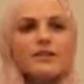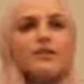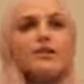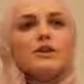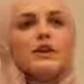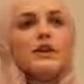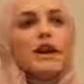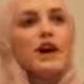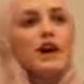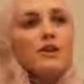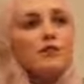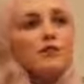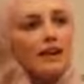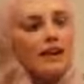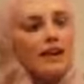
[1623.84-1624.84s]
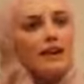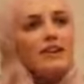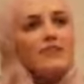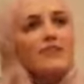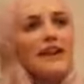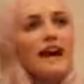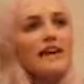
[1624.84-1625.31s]
to
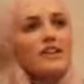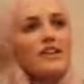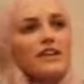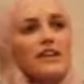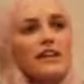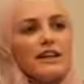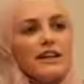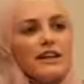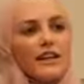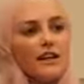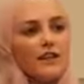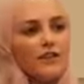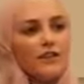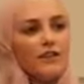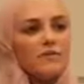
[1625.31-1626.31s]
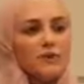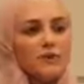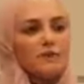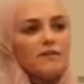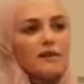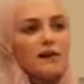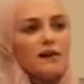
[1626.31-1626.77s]
realize that actually, if you
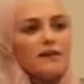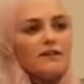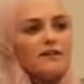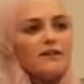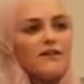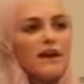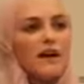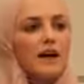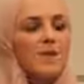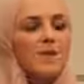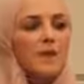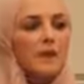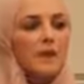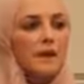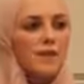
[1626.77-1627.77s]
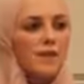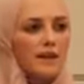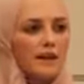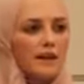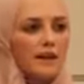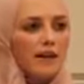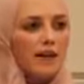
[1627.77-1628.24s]
minimized
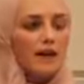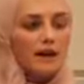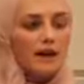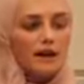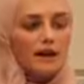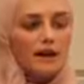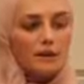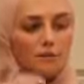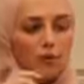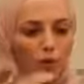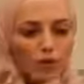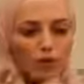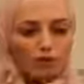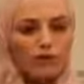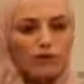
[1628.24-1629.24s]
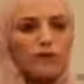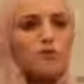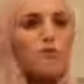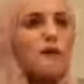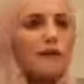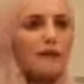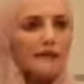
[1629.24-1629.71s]
the importance
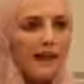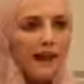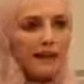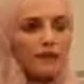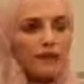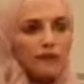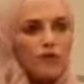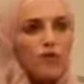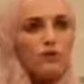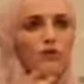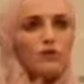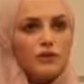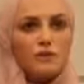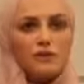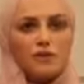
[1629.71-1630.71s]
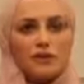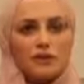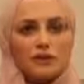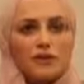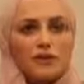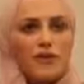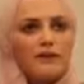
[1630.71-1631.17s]
that we attach to female
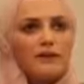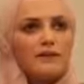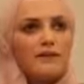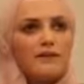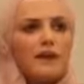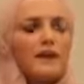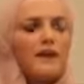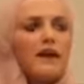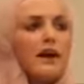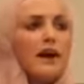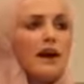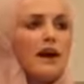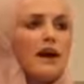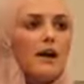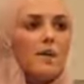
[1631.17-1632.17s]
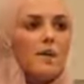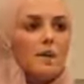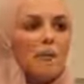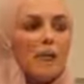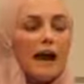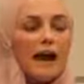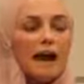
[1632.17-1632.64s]
sexuality
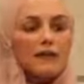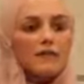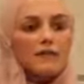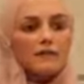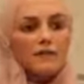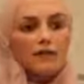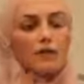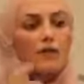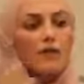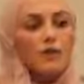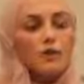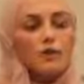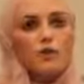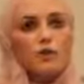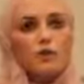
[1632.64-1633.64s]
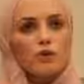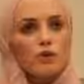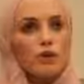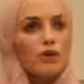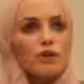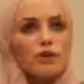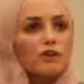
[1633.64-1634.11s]
as a
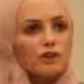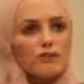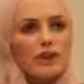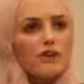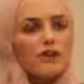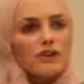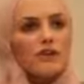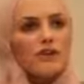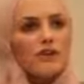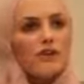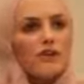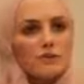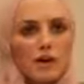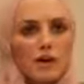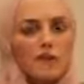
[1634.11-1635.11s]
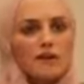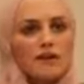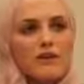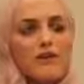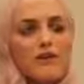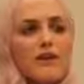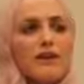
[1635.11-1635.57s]
tool of expression in the public
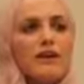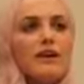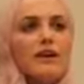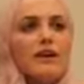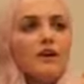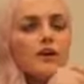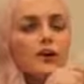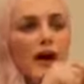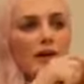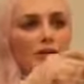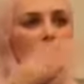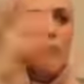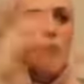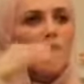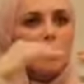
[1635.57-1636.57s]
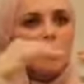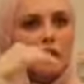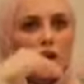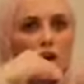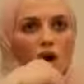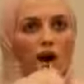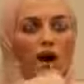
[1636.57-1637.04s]
sphere, you had to work a
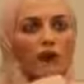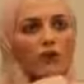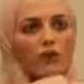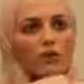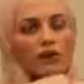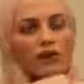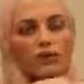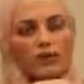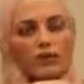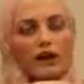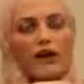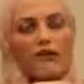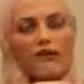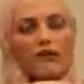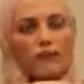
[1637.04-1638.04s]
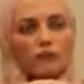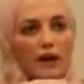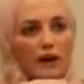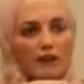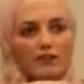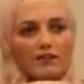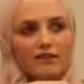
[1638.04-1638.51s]
lot harder on yourself as a
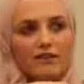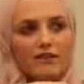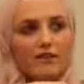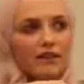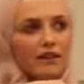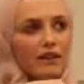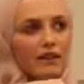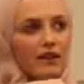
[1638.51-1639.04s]
person.